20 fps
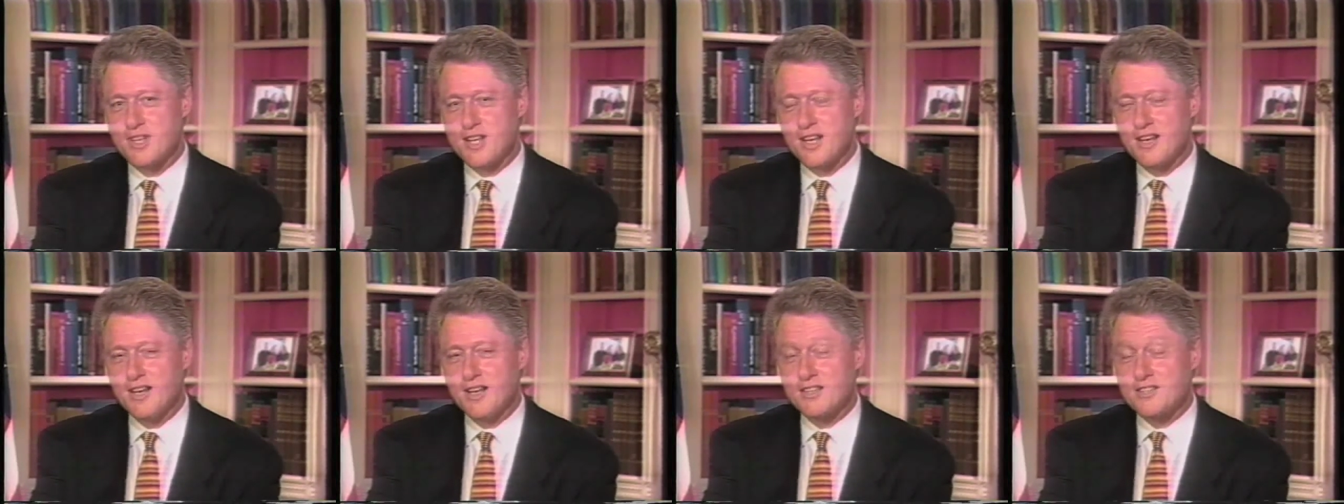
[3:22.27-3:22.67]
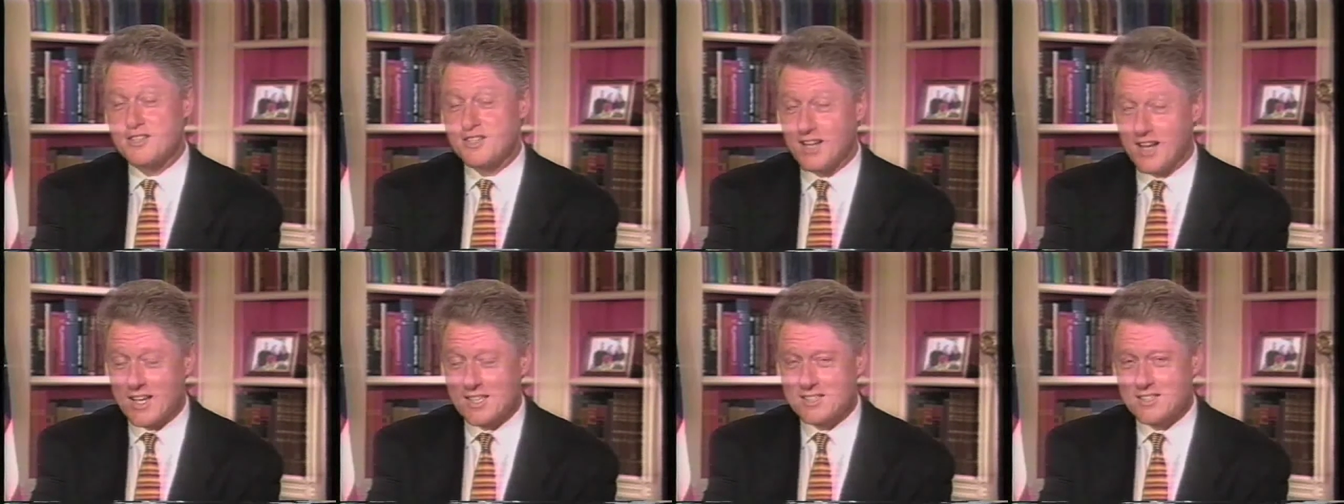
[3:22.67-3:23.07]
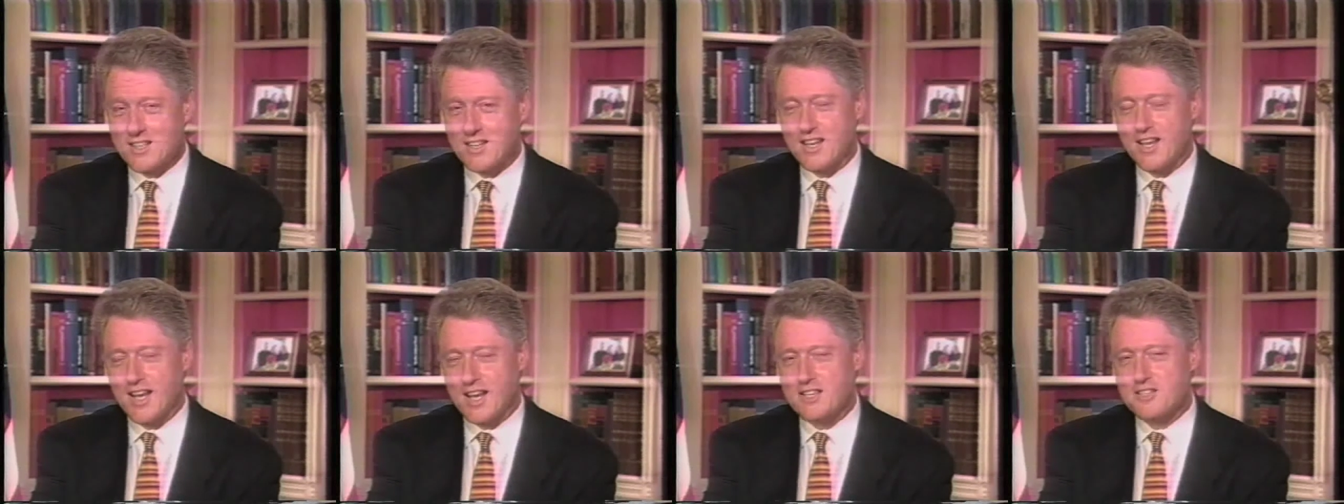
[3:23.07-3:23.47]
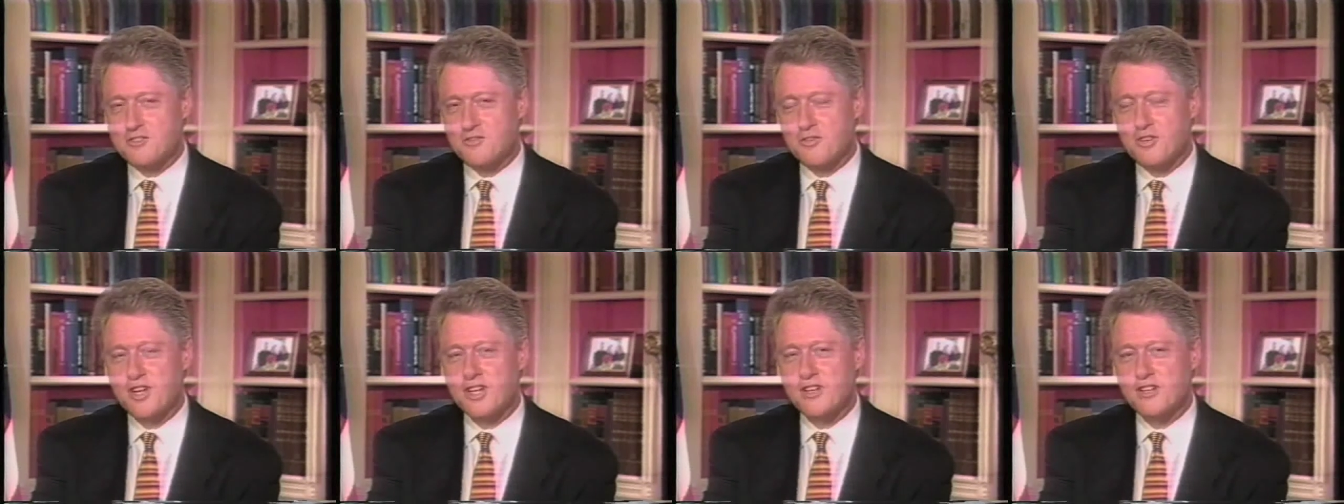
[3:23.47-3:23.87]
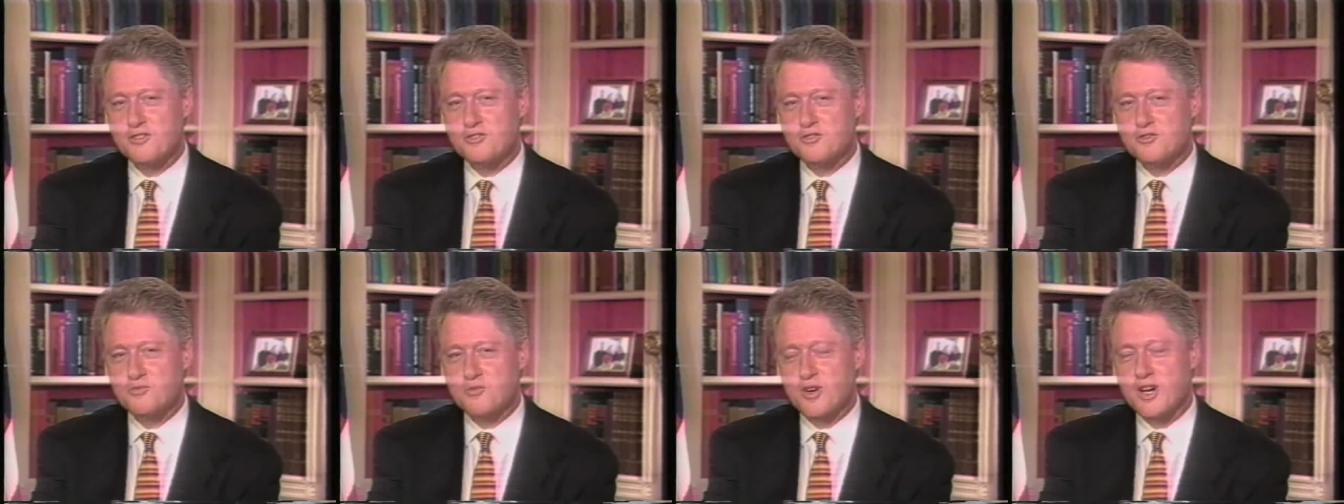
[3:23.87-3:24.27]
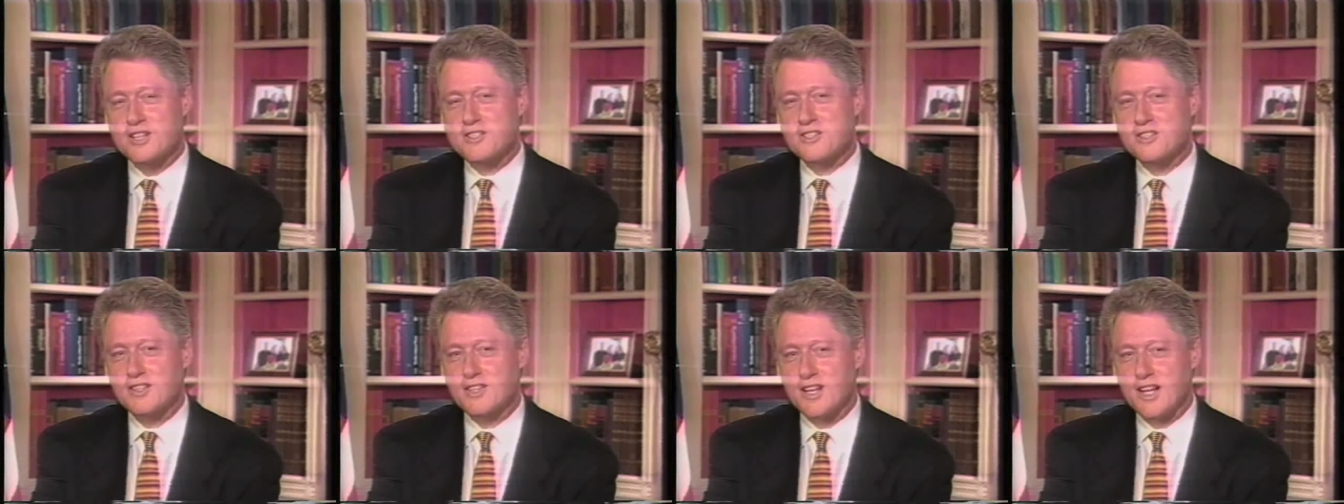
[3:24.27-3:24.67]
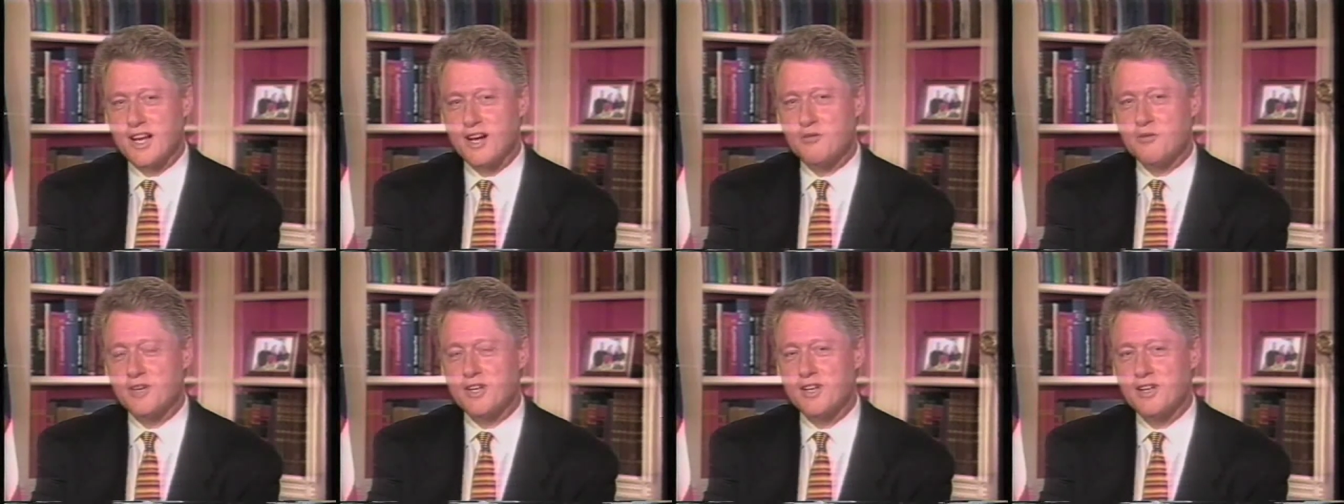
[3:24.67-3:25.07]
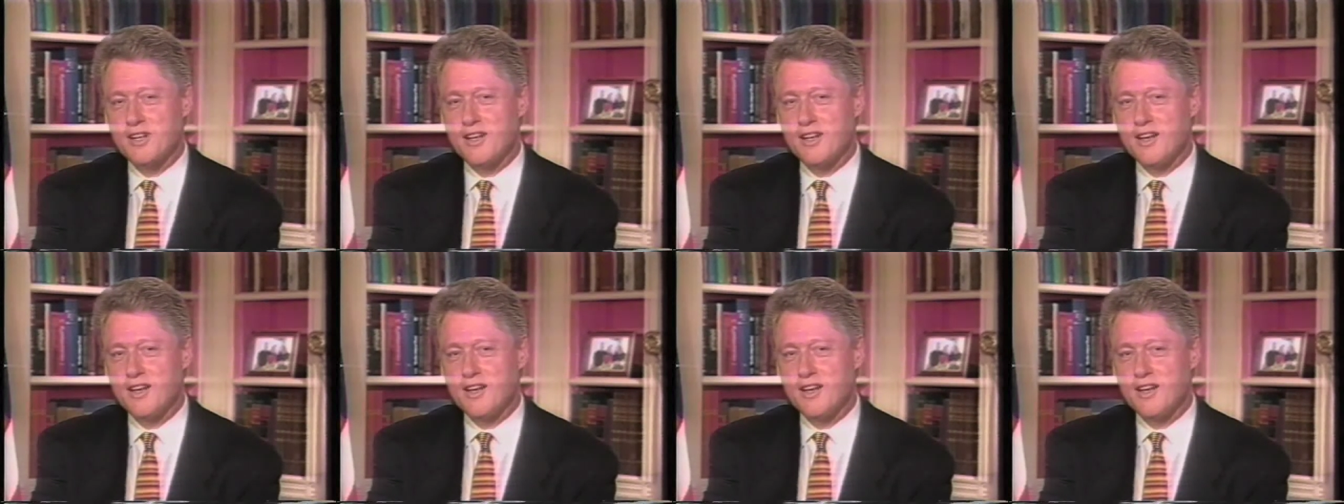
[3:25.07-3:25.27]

It's nice that he has a friend who's president now, but